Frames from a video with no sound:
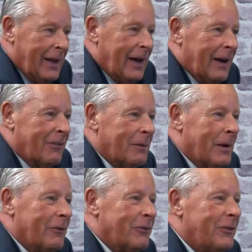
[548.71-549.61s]
having
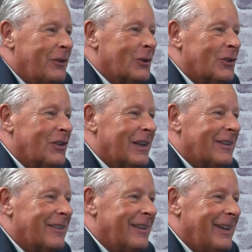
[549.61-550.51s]
about 50 or
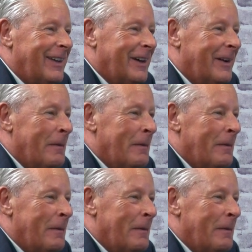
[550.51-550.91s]
60